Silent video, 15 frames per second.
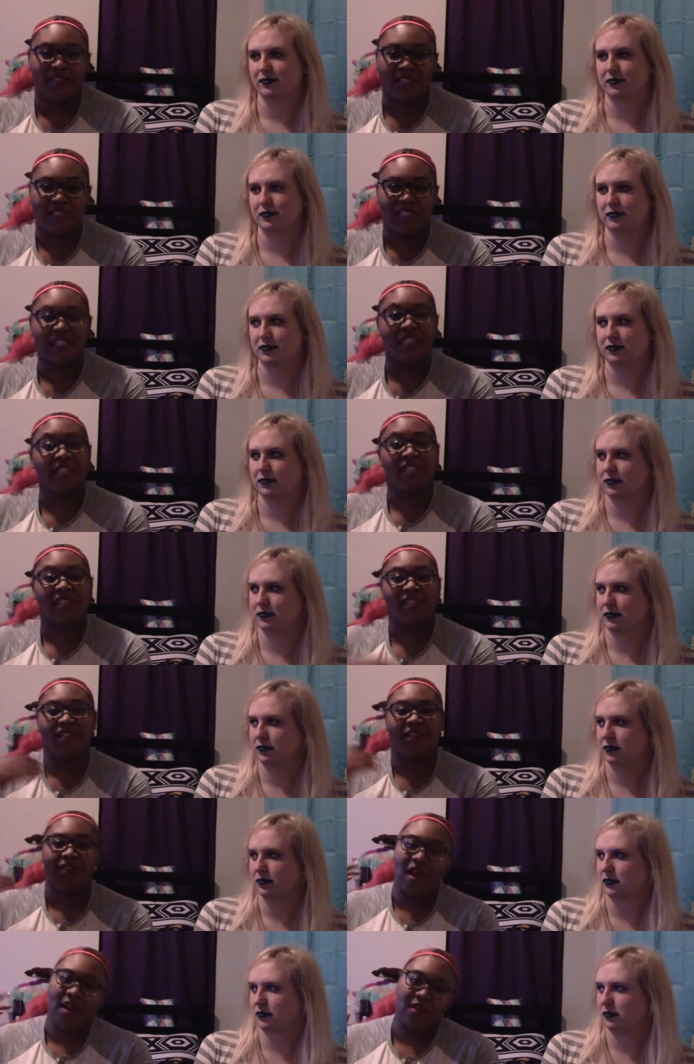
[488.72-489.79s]
Speaker 1: since the
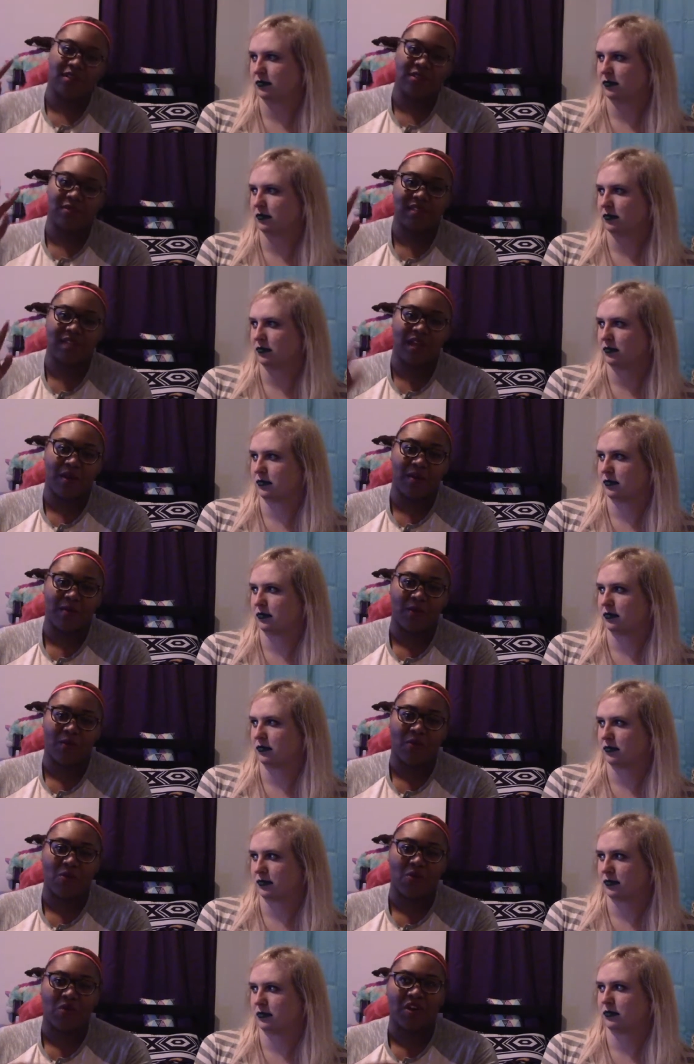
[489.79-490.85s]
T virus was
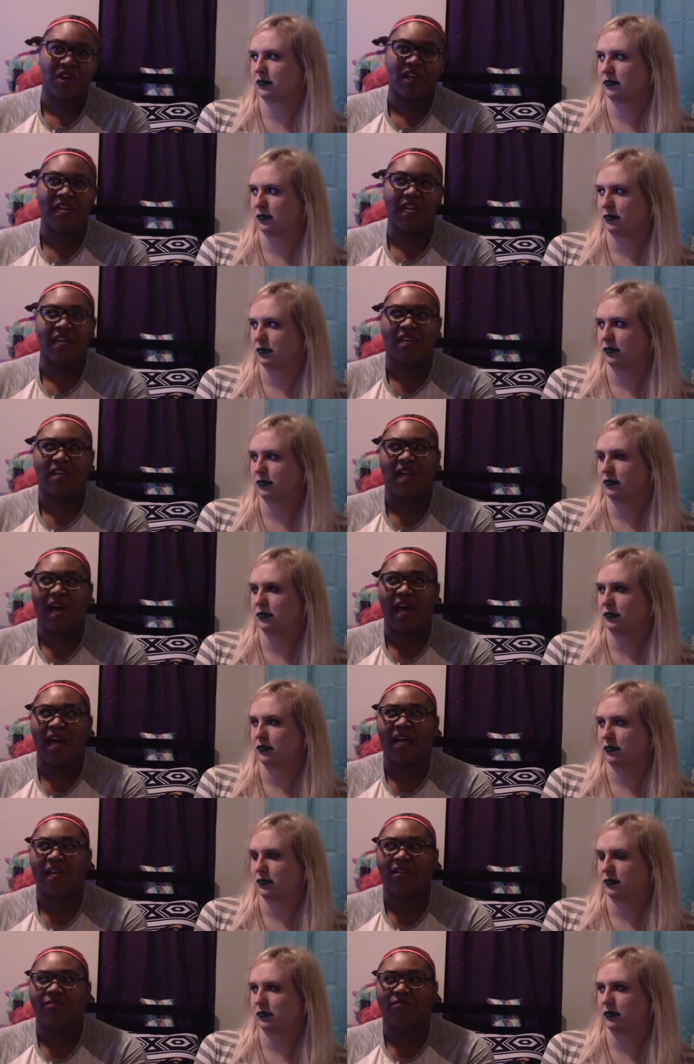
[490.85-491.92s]
airborne and
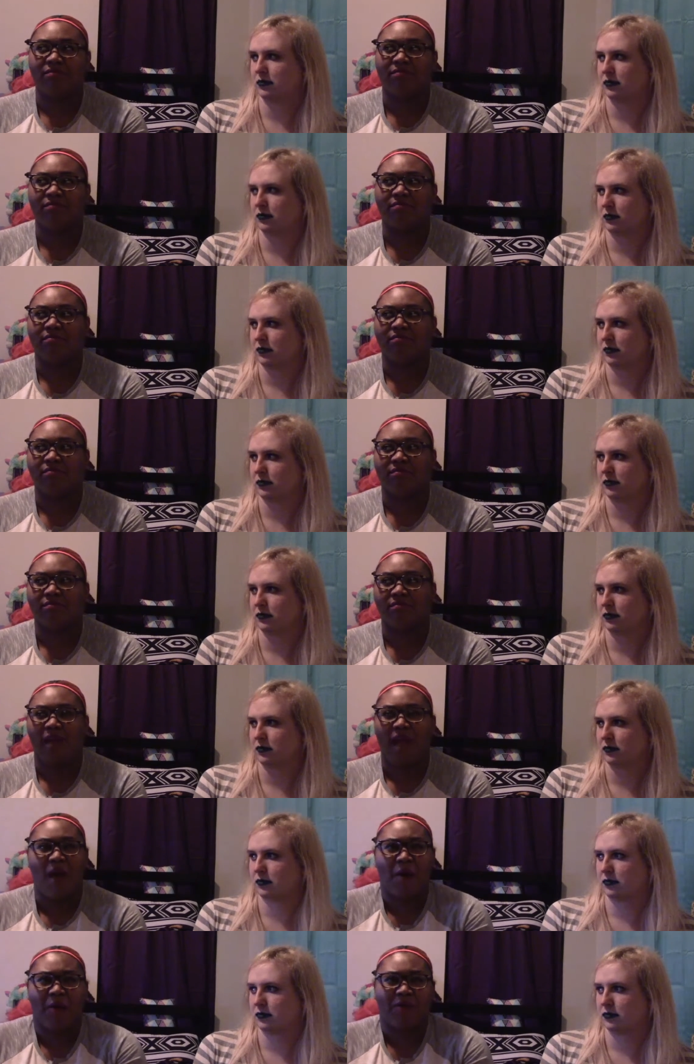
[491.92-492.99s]
not
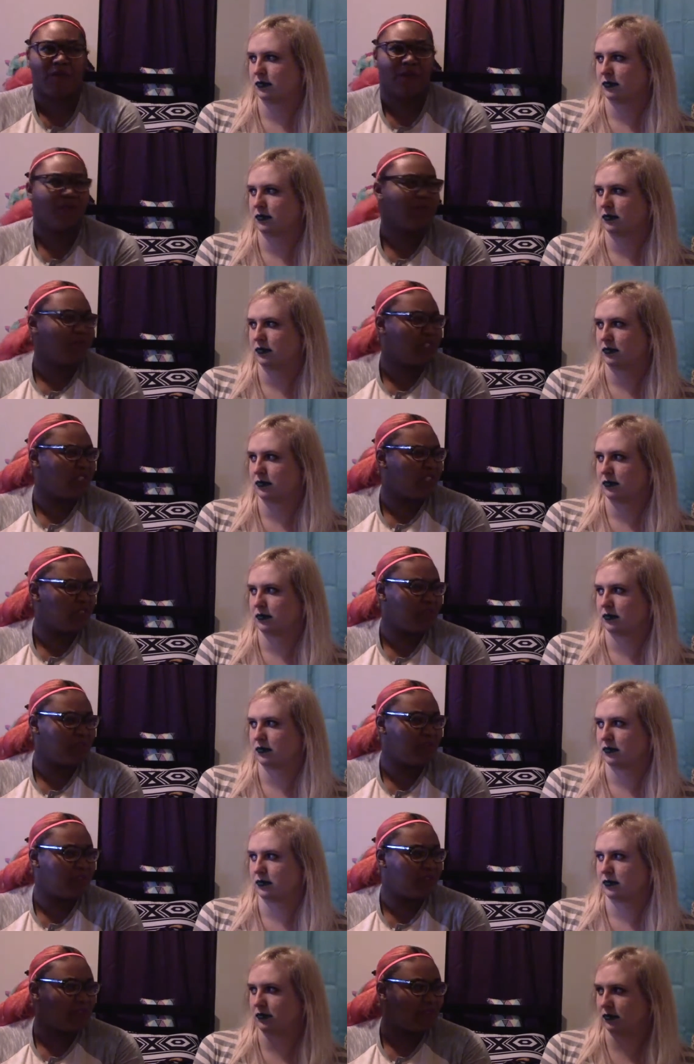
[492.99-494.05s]
however it was
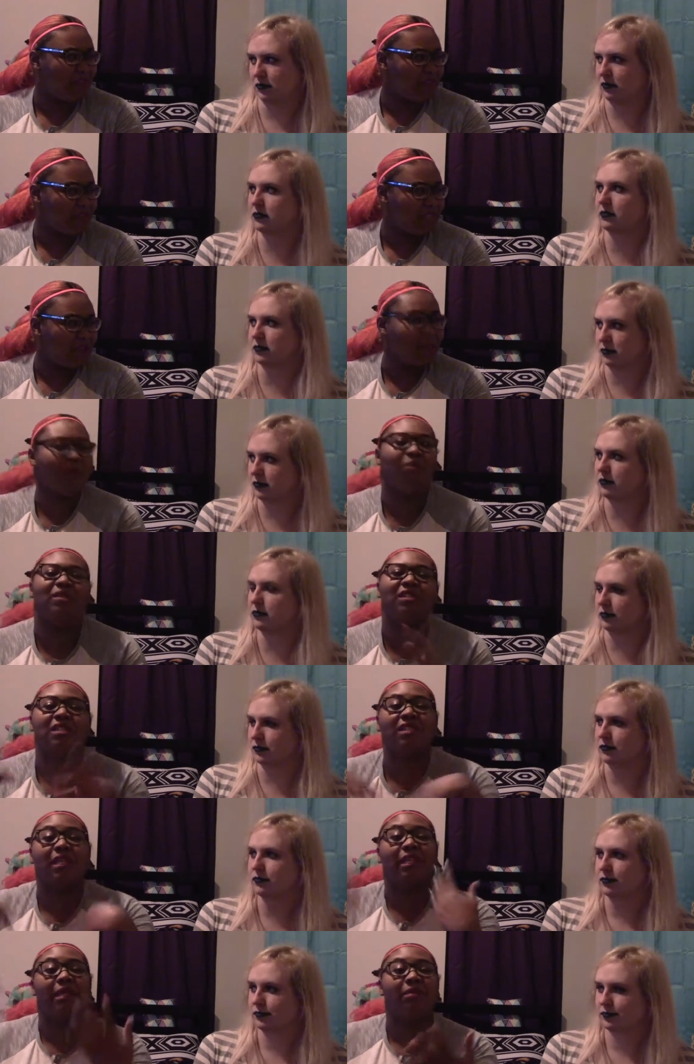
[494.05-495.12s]
distributed the first time. It wasn't
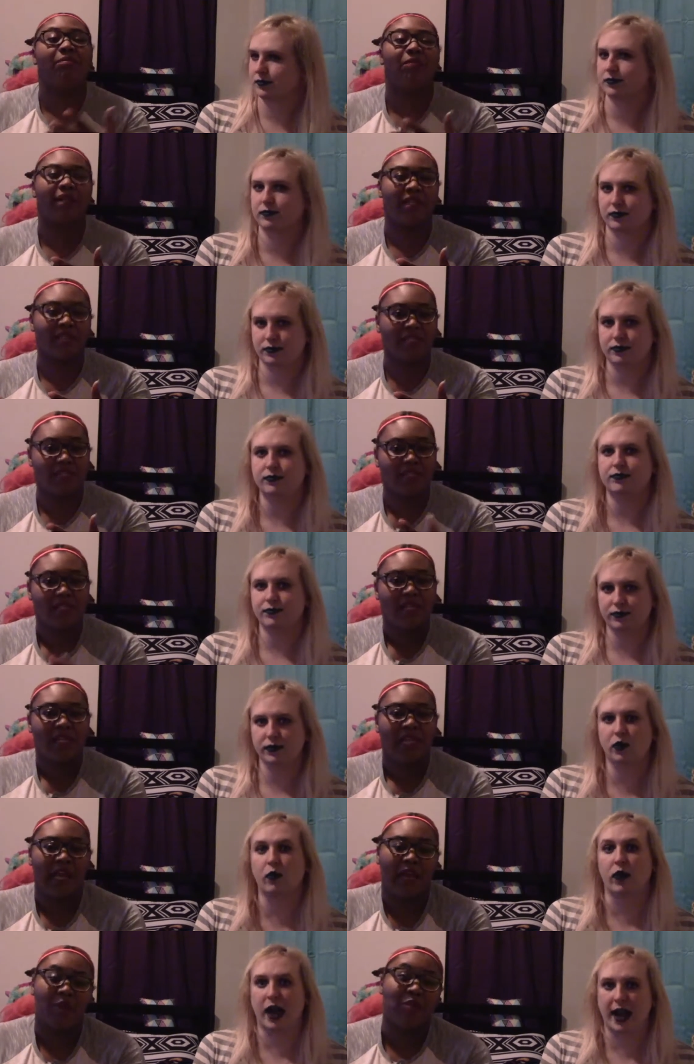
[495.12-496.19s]
deliberate.
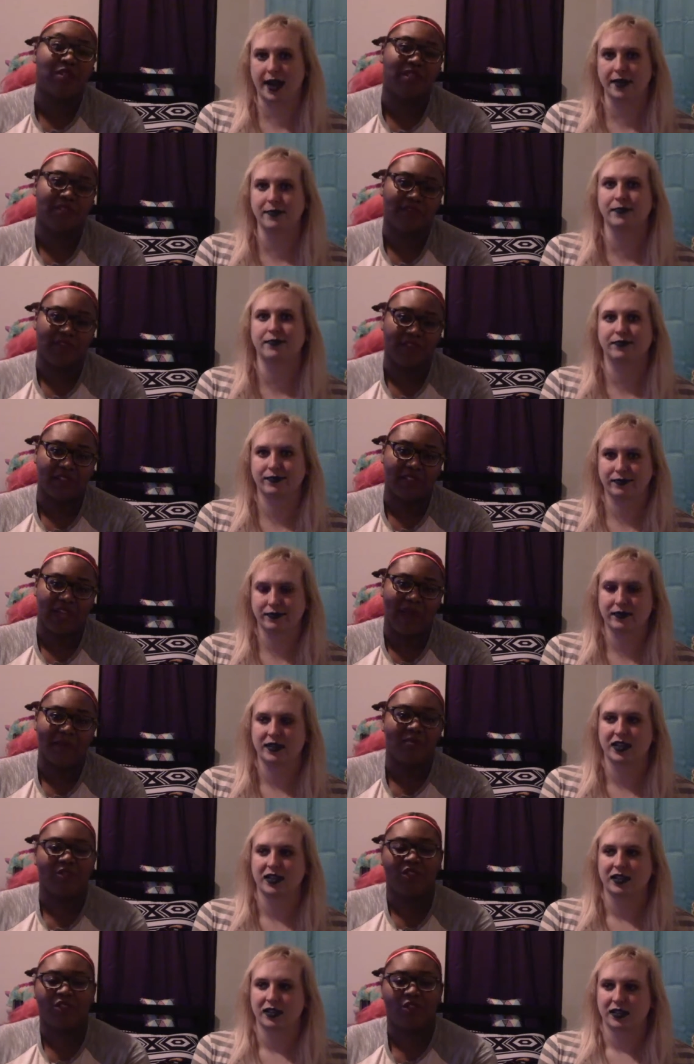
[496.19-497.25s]
Like right. It was the first
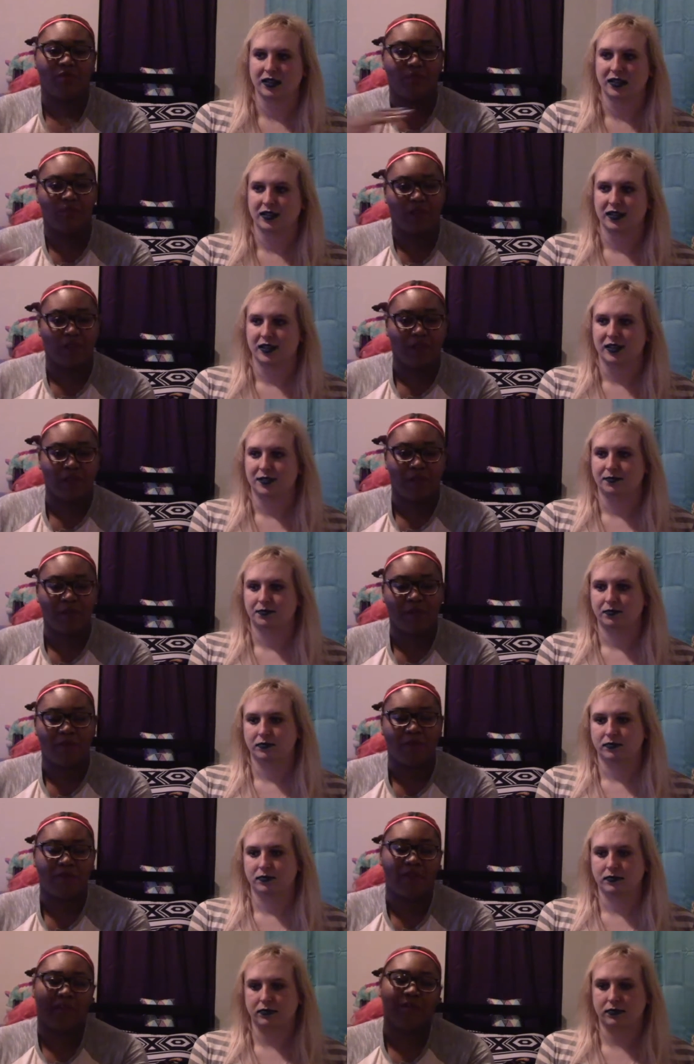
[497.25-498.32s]
time which you learn in the
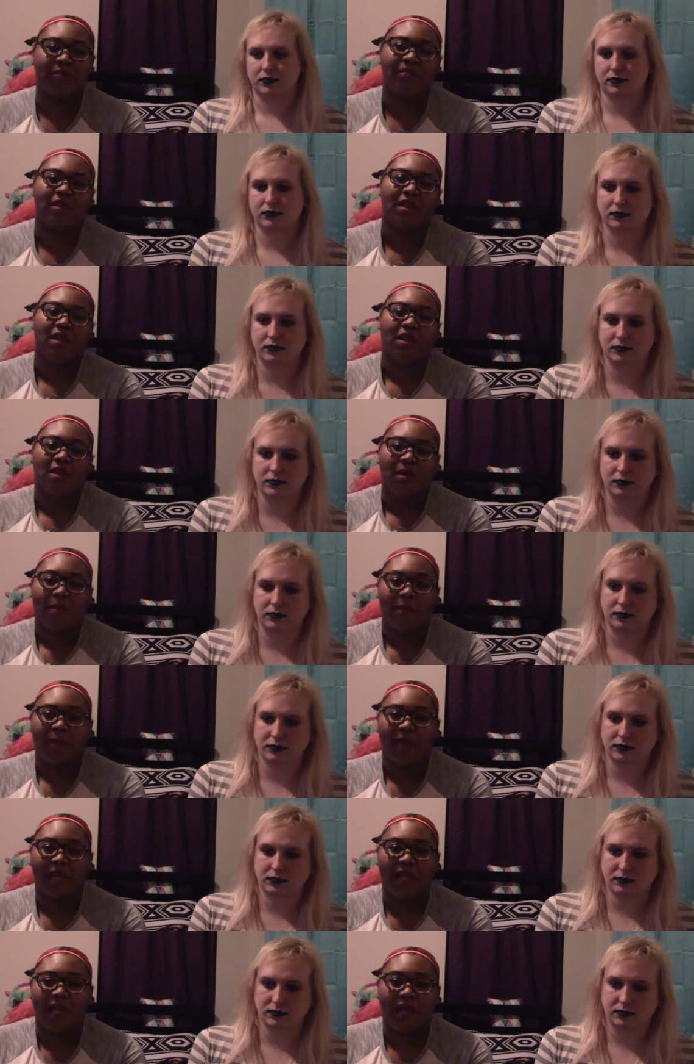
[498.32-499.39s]
movie.
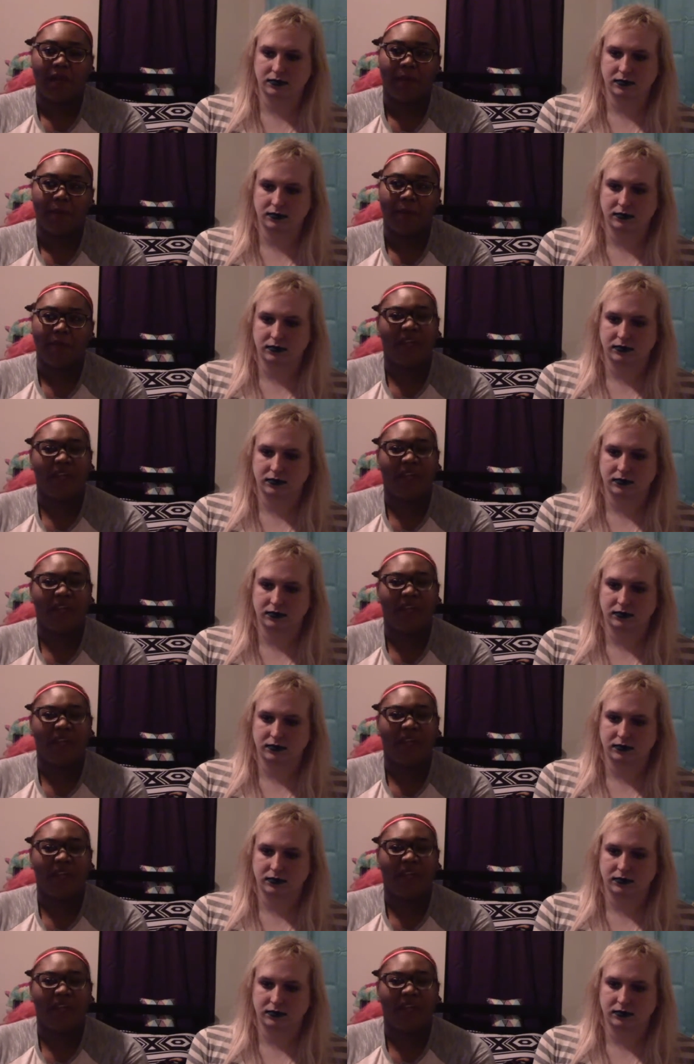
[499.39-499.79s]
But um but